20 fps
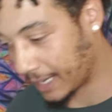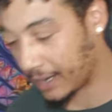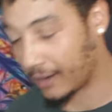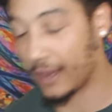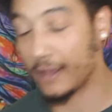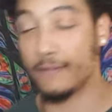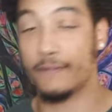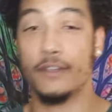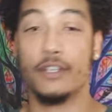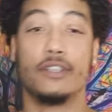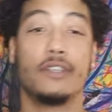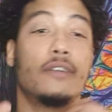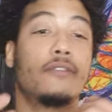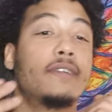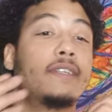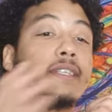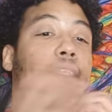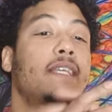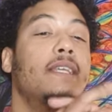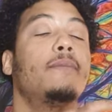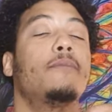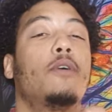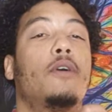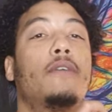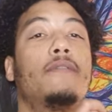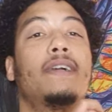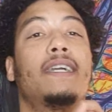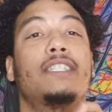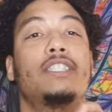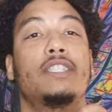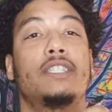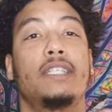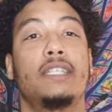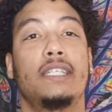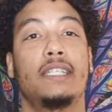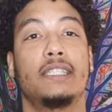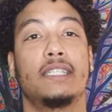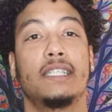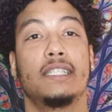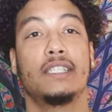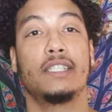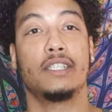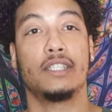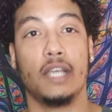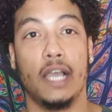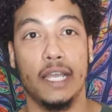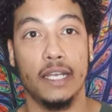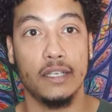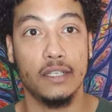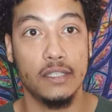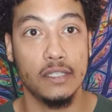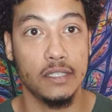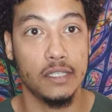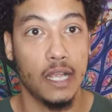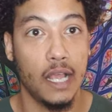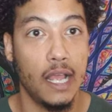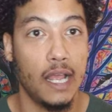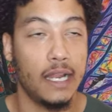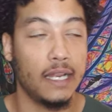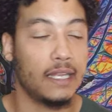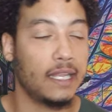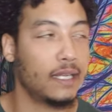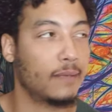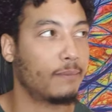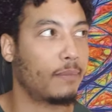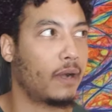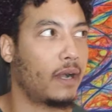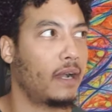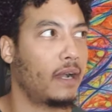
about a visionary team of engineers and designers led